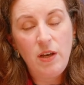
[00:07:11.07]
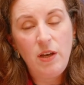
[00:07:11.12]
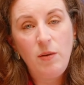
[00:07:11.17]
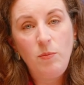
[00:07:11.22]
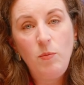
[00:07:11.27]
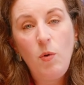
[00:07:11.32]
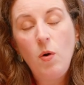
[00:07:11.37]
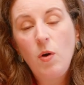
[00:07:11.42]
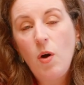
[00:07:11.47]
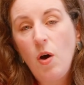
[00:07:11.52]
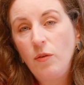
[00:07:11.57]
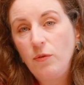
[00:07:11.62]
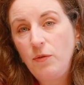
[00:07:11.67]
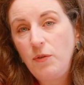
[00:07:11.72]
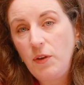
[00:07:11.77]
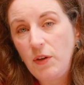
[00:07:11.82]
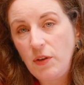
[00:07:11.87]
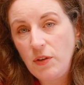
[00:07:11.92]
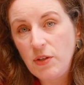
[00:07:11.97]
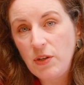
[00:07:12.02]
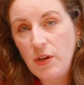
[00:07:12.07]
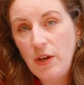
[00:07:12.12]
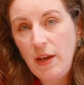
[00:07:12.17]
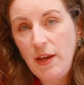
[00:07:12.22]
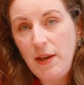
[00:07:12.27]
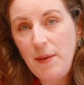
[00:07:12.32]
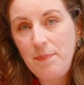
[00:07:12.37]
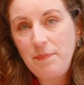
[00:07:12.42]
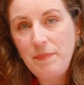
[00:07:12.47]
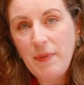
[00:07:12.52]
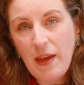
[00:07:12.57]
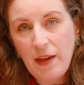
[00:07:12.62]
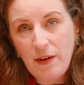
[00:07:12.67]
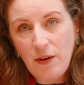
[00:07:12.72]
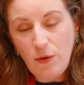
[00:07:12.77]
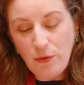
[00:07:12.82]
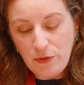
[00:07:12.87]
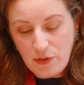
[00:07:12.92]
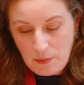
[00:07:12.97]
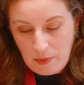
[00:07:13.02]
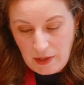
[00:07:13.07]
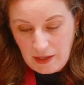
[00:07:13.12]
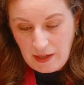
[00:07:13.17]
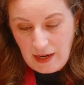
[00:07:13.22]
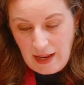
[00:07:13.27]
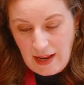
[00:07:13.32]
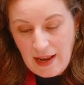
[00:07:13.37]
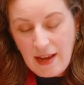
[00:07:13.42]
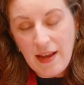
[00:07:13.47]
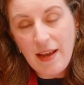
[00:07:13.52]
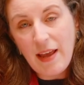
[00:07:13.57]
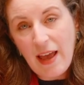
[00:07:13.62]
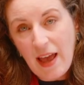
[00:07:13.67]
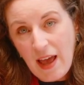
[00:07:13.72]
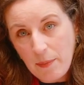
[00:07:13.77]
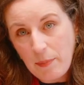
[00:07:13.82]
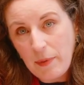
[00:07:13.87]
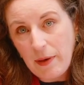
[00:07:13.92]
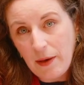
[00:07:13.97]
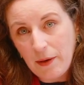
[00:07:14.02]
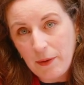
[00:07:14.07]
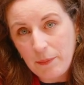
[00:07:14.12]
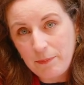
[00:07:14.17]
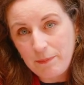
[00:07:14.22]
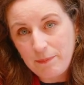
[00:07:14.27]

more confident, and ultimately happier.